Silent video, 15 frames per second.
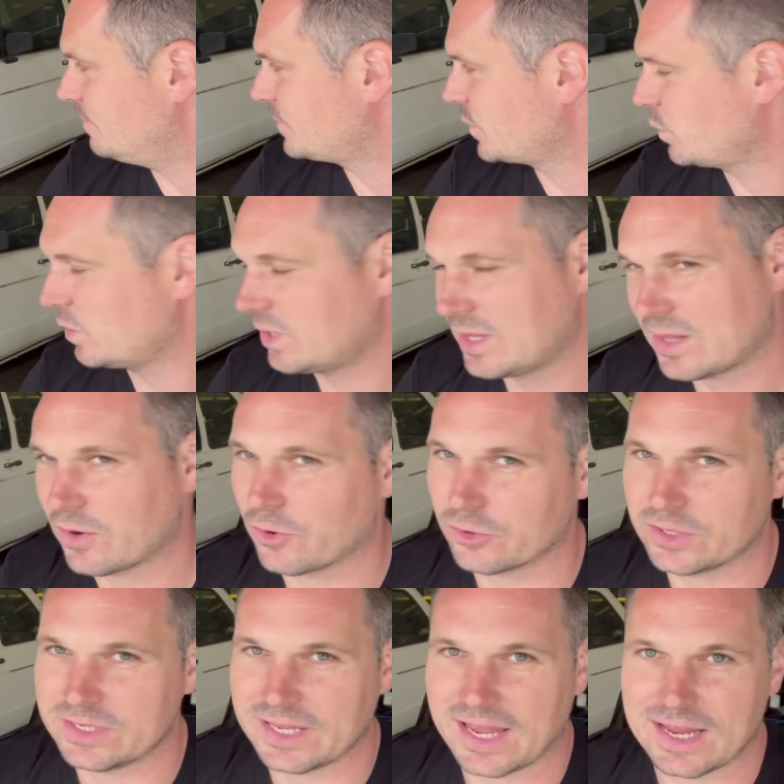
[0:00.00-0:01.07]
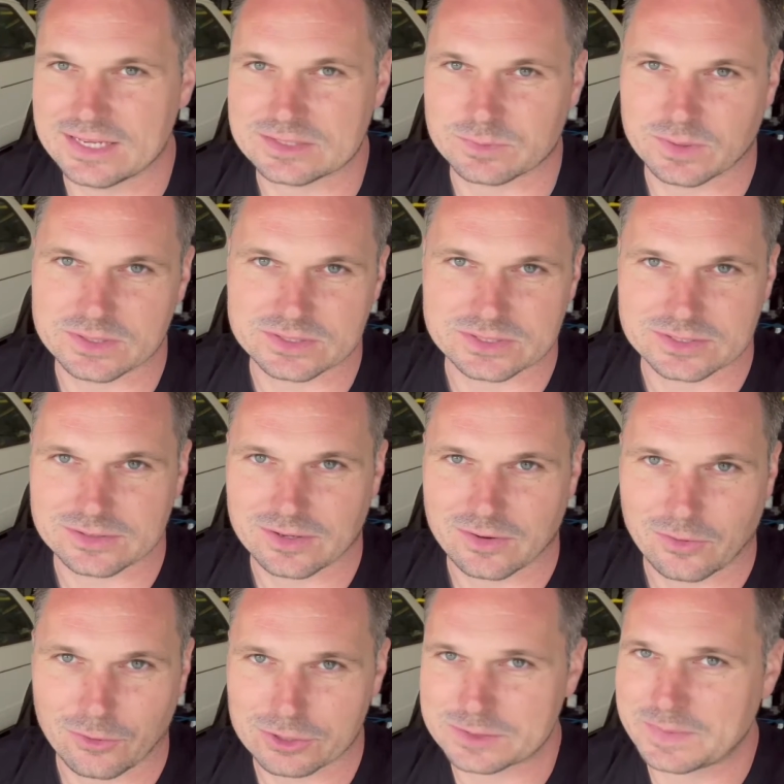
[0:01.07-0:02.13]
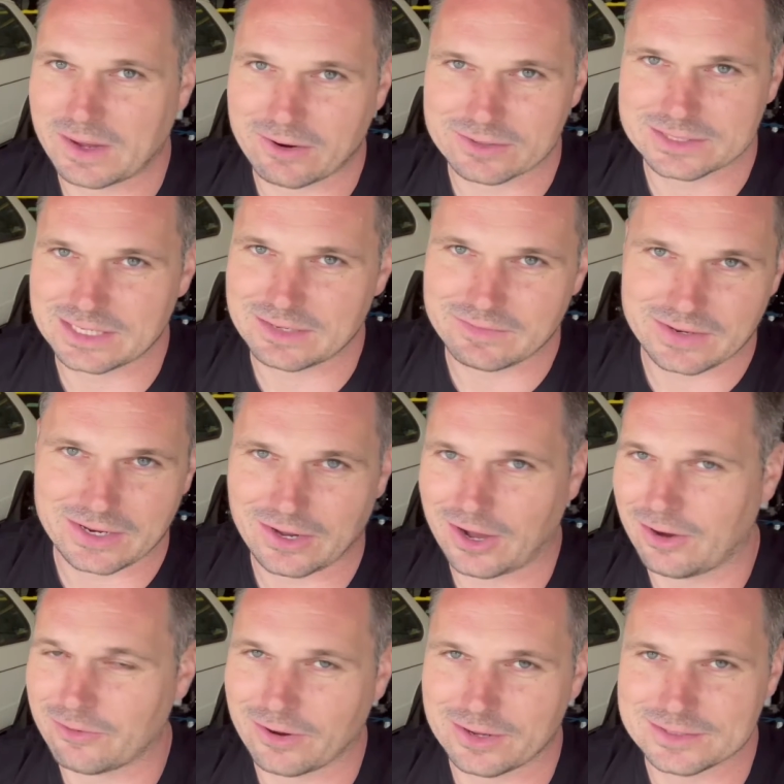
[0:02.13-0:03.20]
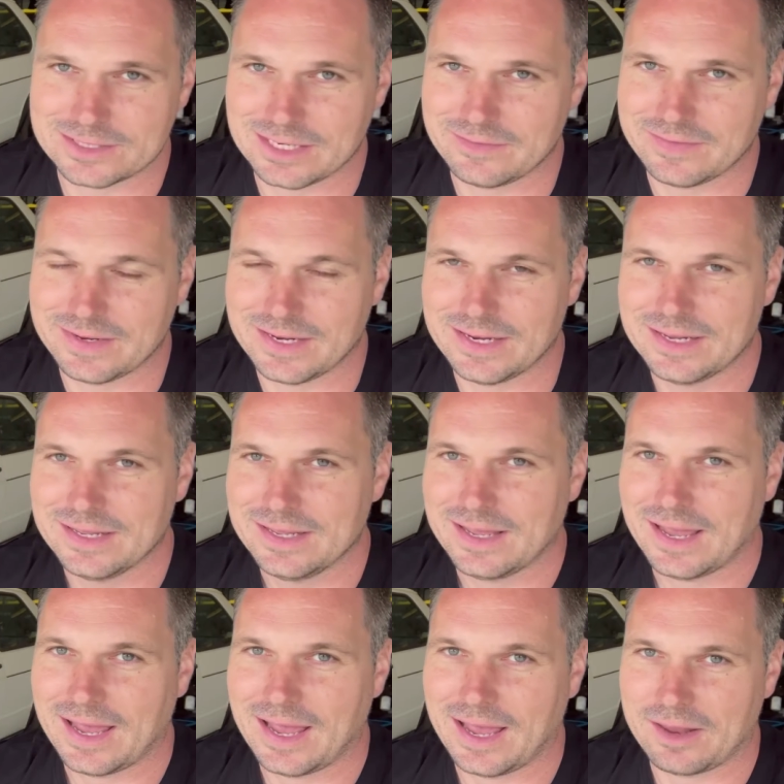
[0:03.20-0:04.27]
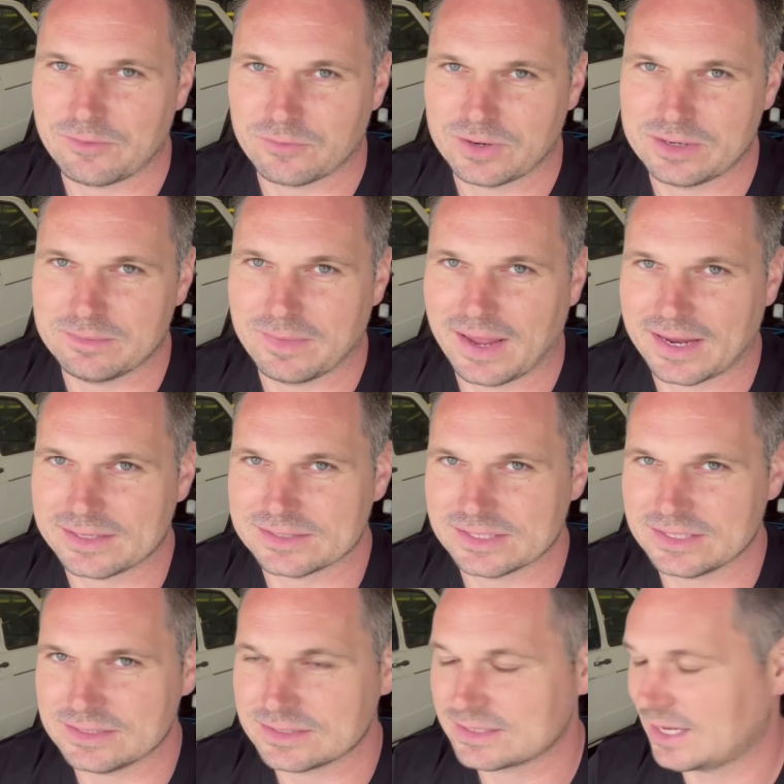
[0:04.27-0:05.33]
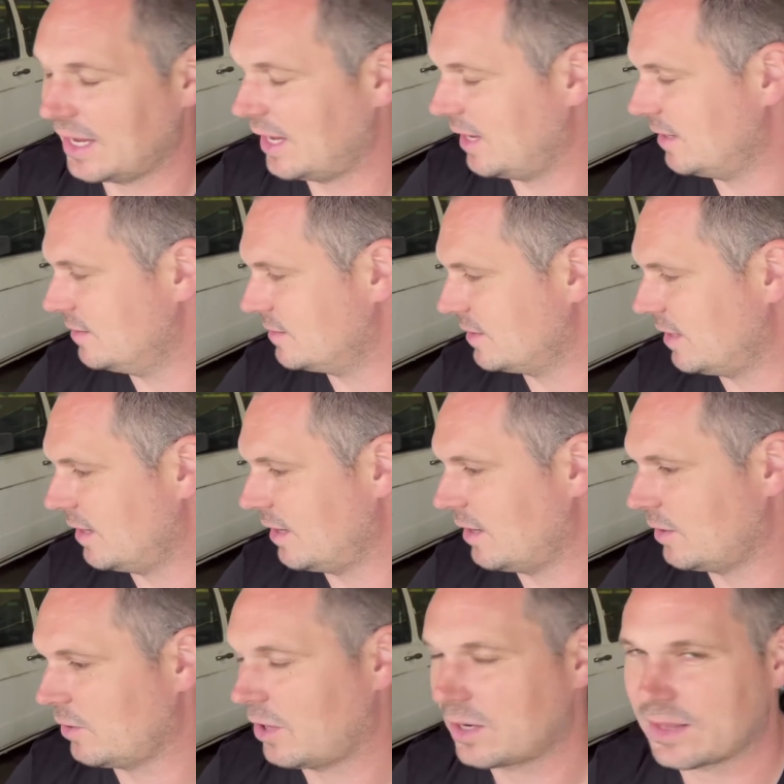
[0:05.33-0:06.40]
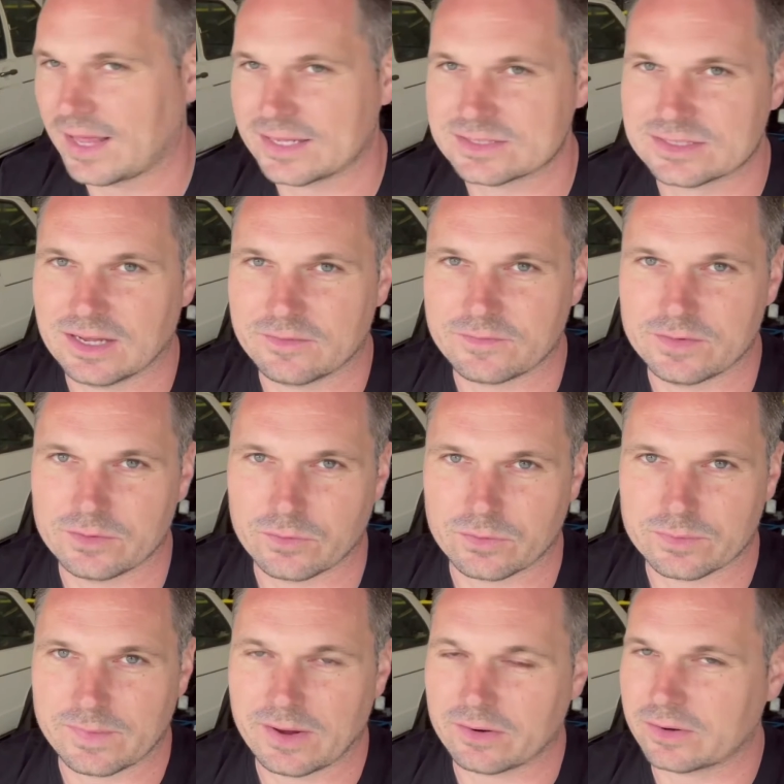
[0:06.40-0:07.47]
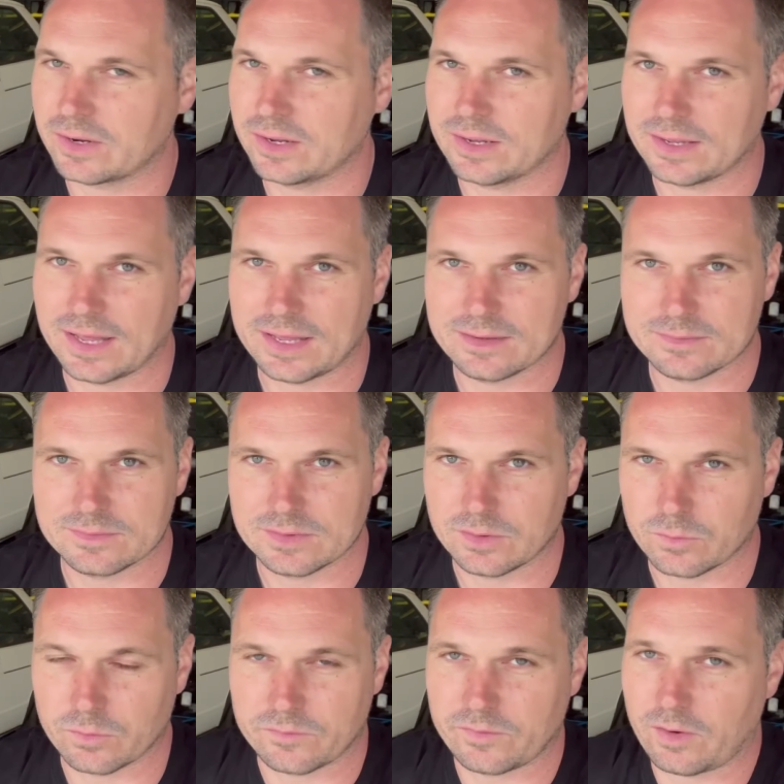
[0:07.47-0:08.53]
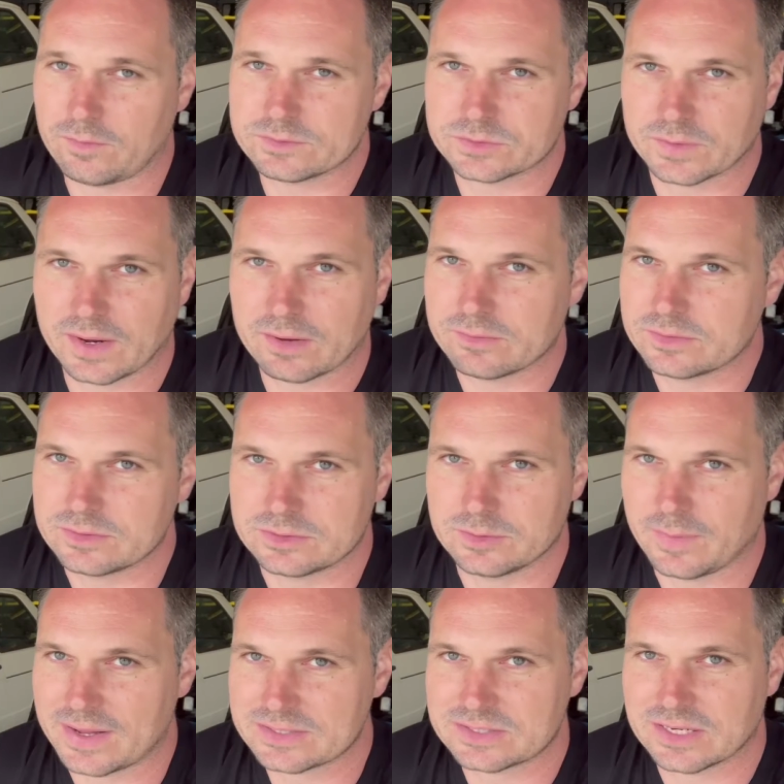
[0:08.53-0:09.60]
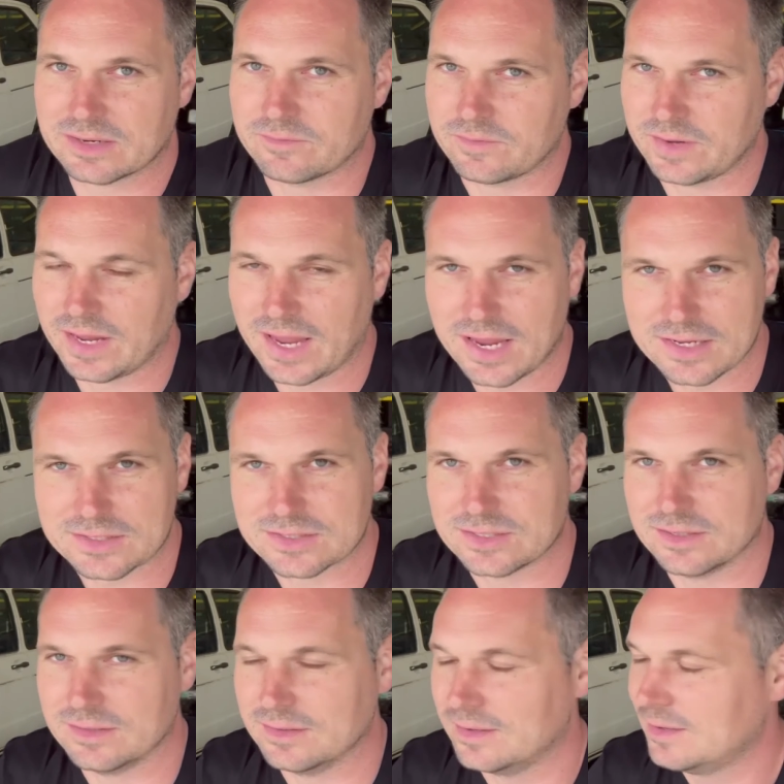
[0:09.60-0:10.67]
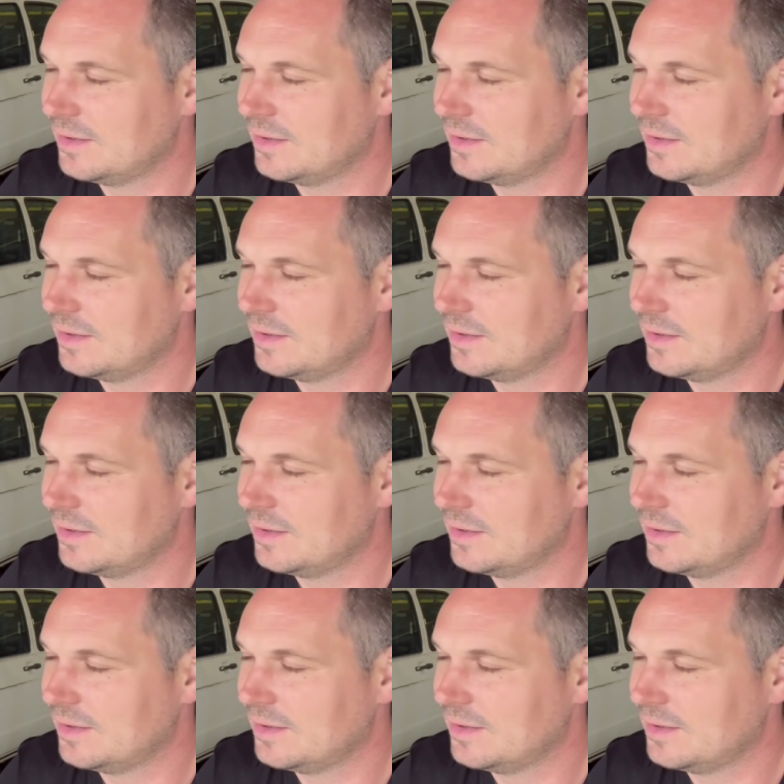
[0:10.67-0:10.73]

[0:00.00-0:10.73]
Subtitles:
really the early days was horsepower TV, Hot Rod TV, and reading magazines. And a lot of that stuff in North America, revolves around domestic V8s